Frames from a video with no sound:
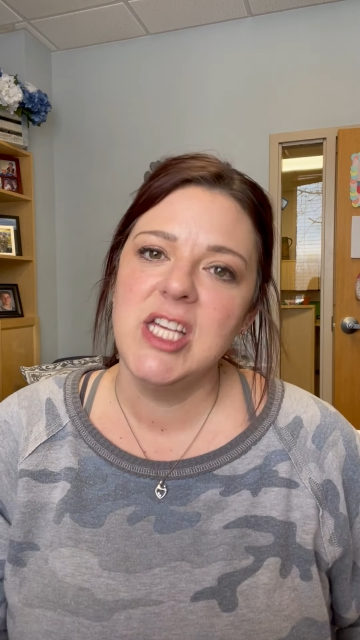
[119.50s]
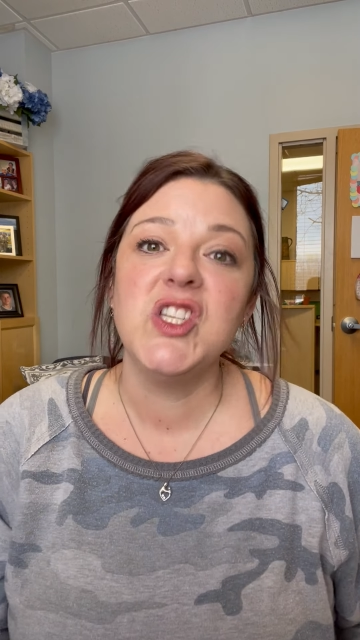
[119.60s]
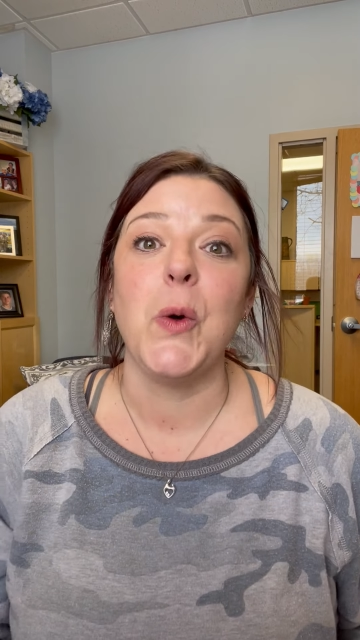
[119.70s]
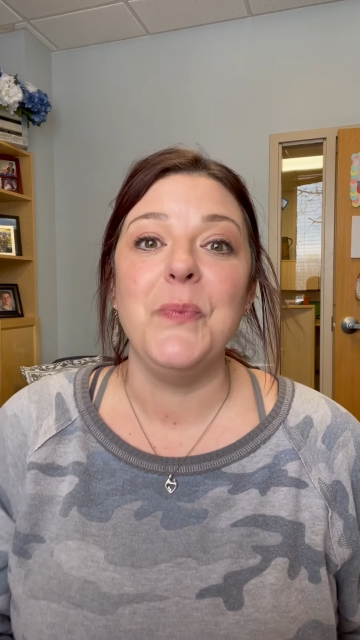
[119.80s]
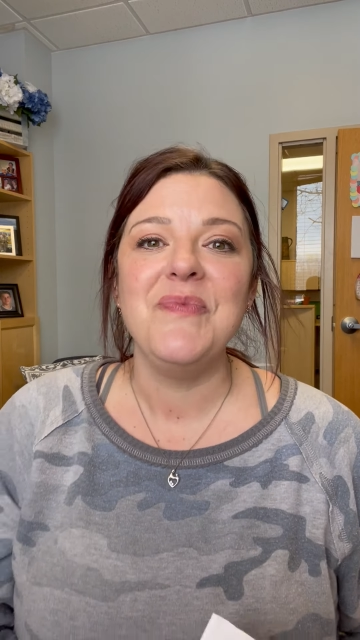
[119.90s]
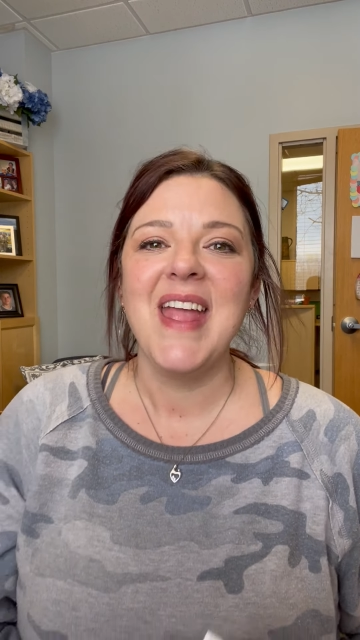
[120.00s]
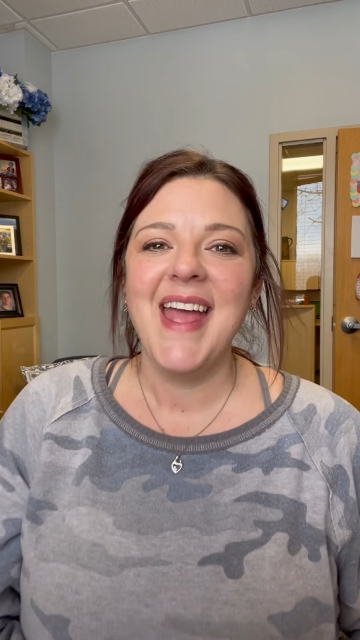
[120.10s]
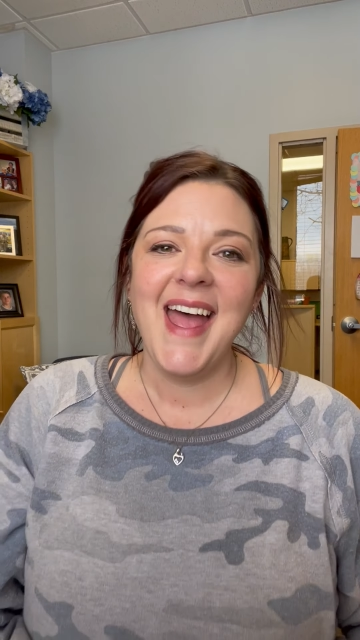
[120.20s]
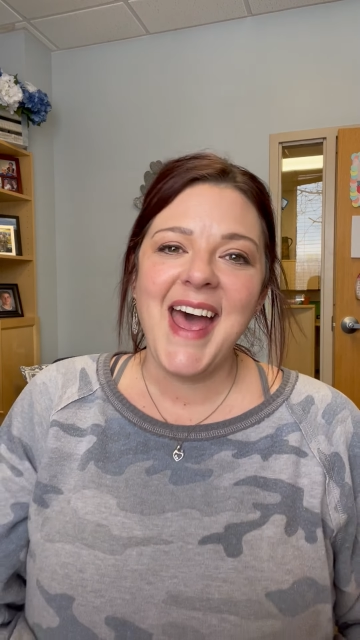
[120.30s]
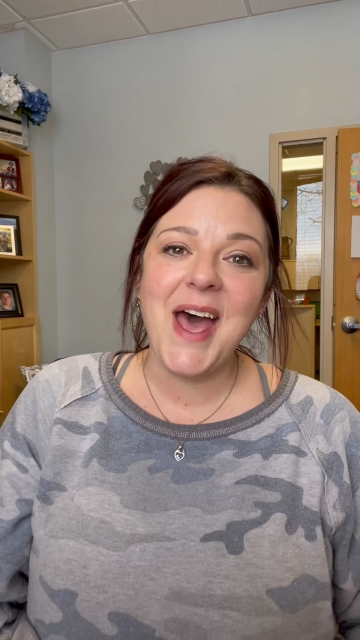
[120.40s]
So
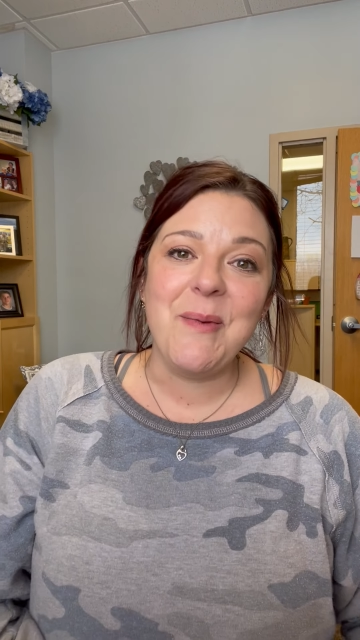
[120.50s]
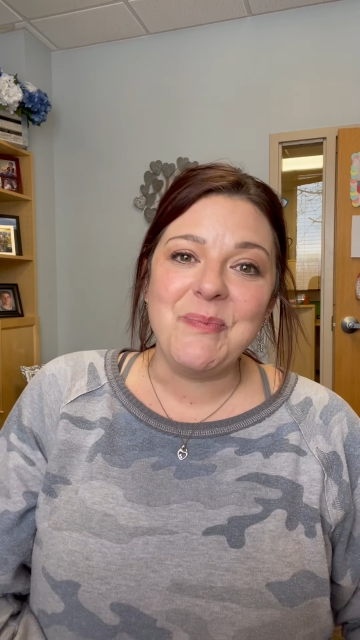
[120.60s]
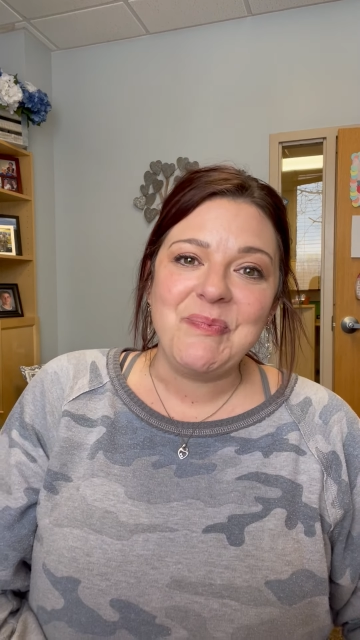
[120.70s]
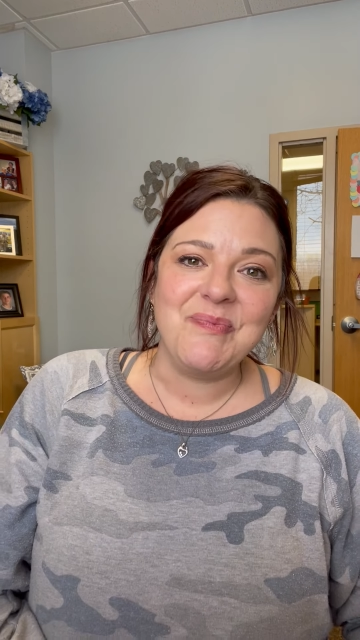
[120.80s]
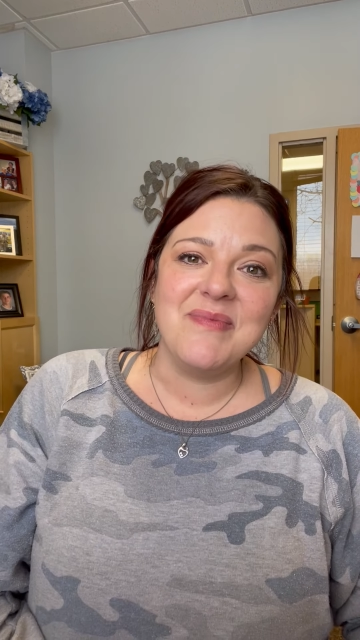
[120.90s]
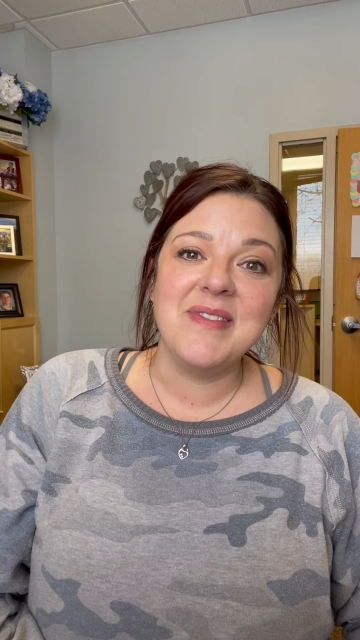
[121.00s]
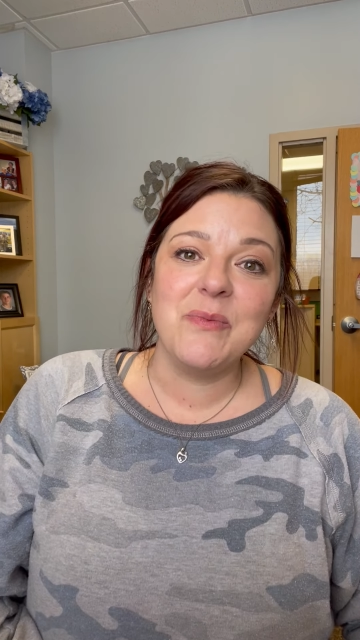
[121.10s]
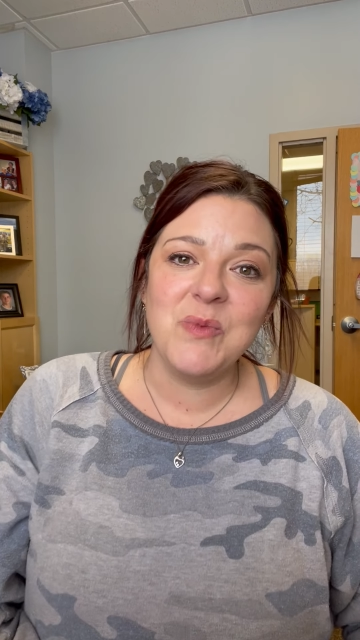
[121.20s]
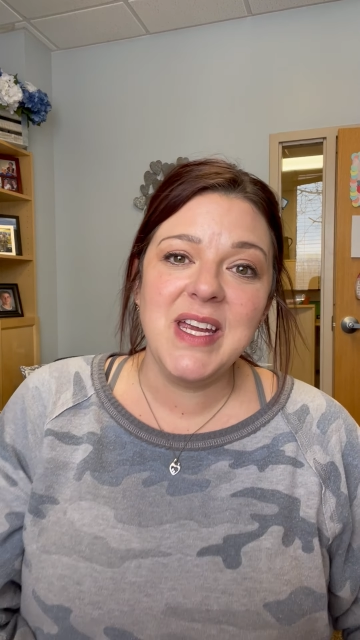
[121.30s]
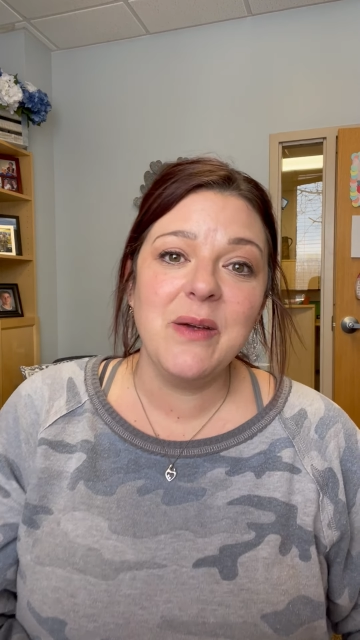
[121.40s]
um,
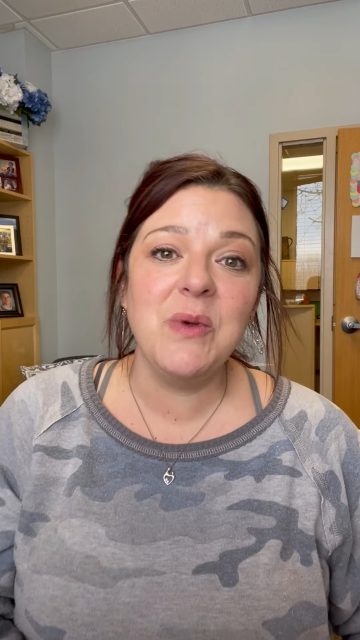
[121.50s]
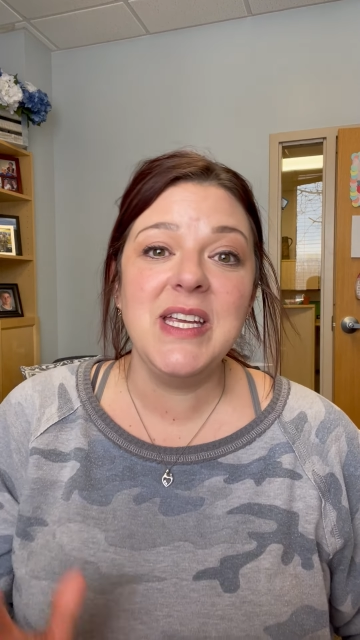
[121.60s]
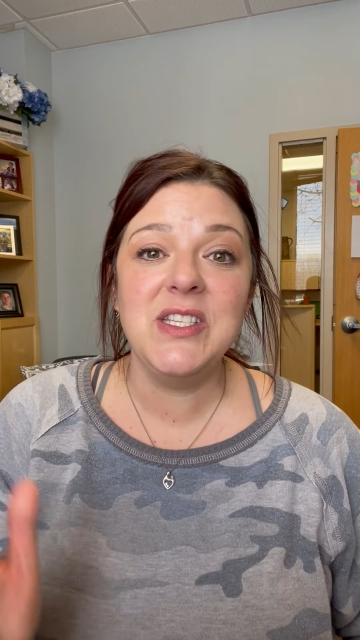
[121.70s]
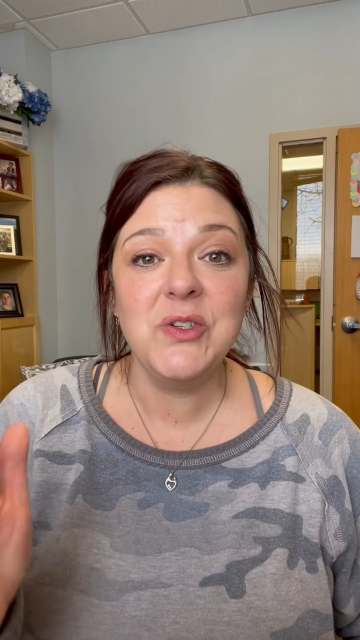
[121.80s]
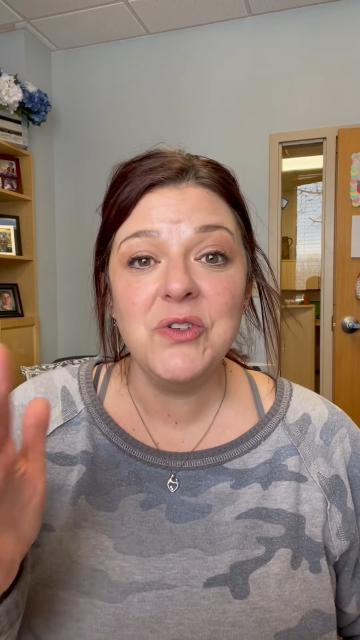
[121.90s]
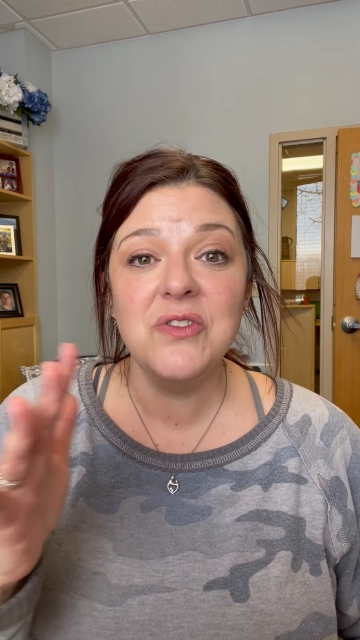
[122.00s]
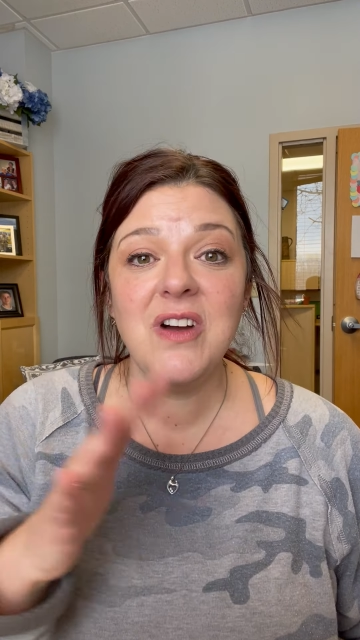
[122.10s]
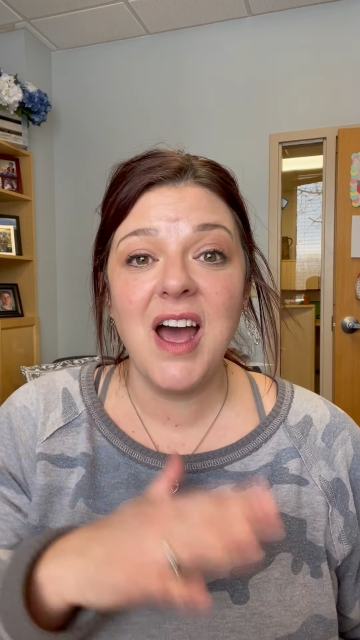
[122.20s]
we, we do